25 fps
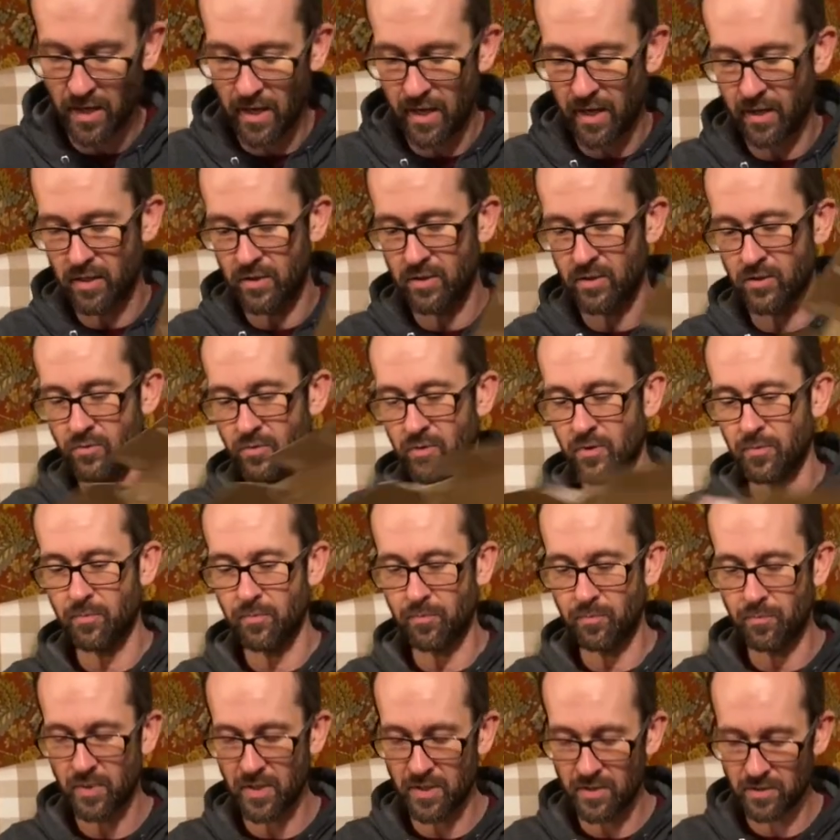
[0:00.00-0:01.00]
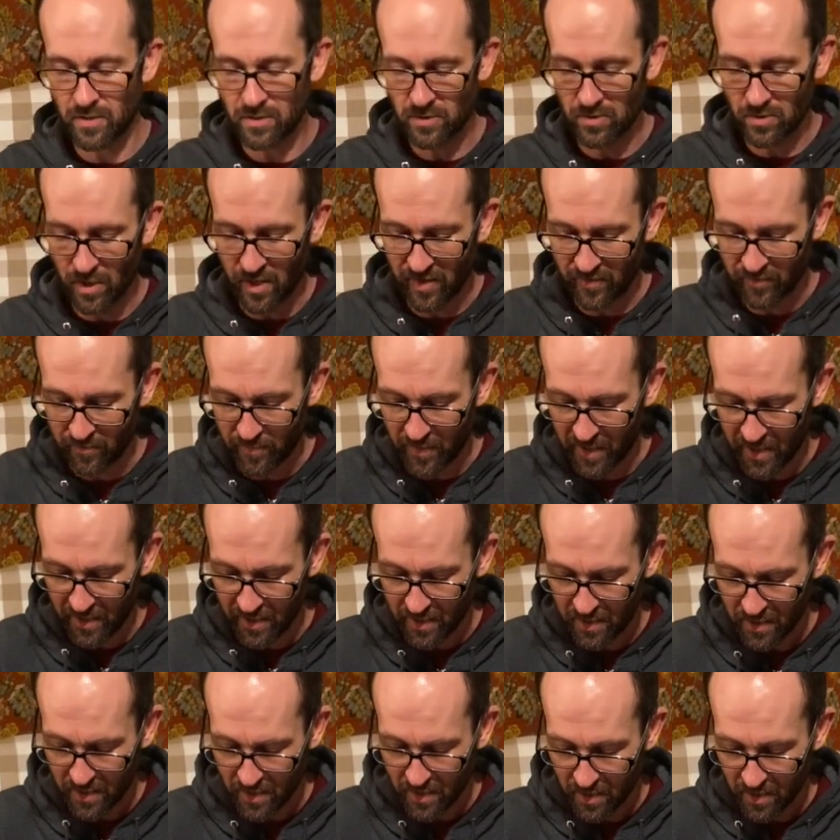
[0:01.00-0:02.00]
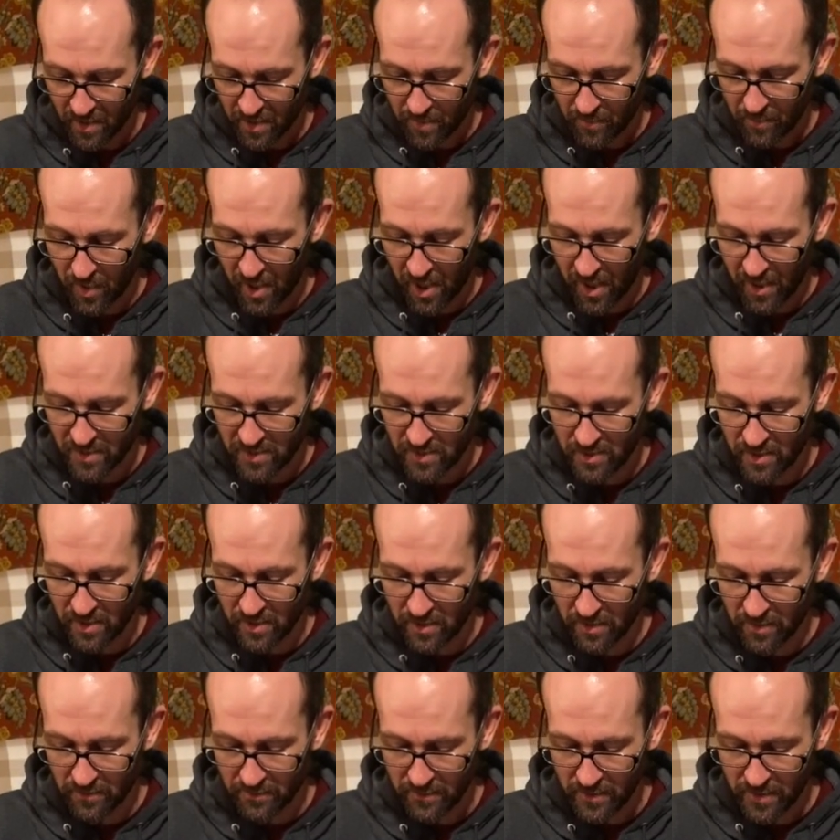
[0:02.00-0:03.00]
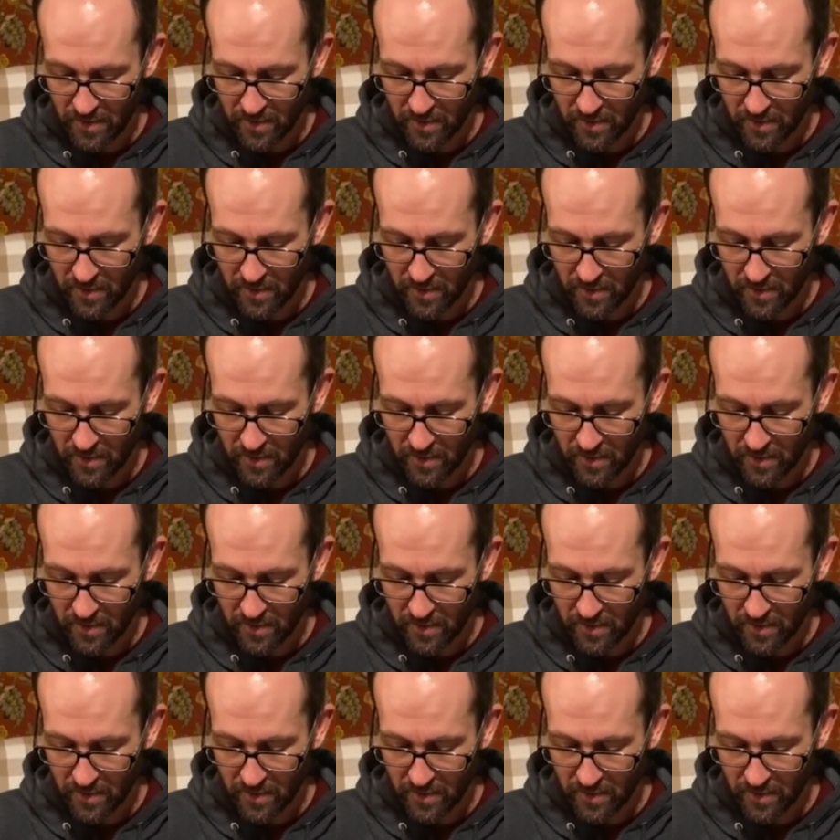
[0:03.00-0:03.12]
extra pieces off my box here.